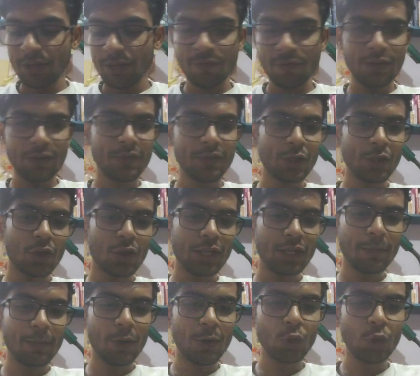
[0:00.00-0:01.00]
We were talking
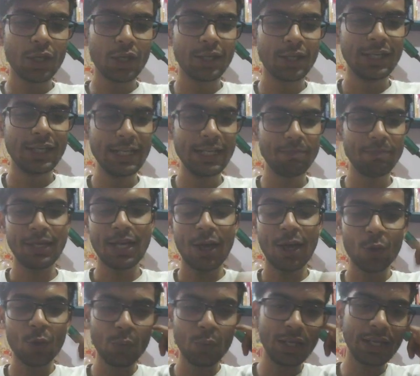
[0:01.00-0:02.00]
about DP, how
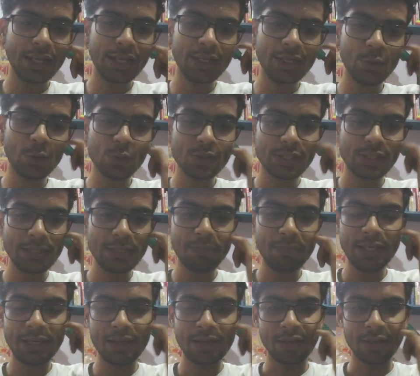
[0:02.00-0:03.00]
we can use DP
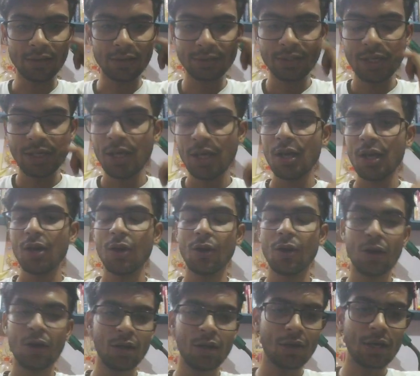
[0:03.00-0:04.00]
here.
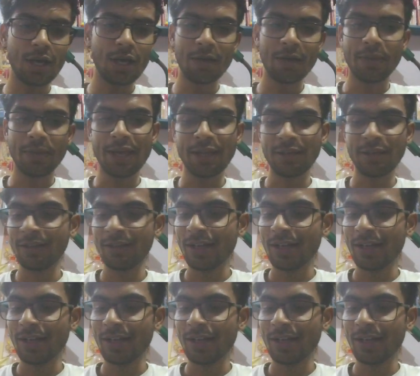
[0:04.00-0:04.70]
Oh, man,